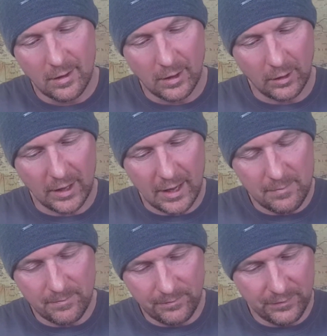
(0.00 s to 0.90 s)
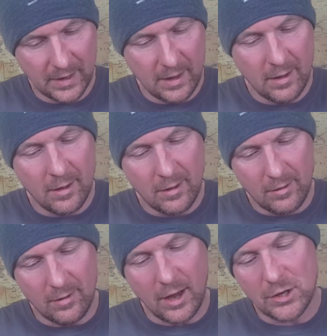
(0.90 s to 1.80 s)
Okay,
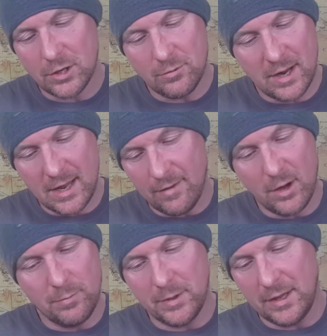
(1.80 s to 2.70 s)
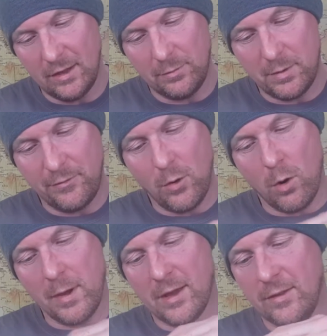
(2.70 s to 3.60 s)
I should really have opened these before,
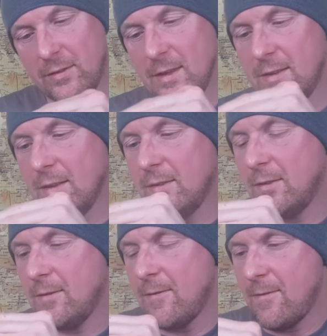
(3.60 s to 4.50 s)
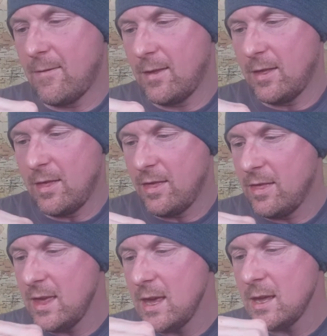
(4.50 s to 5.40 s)
because this is
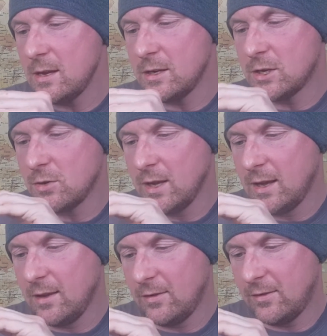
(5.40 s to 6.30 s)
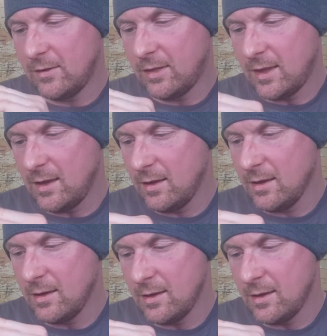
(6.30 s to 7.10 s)
the trickiest thing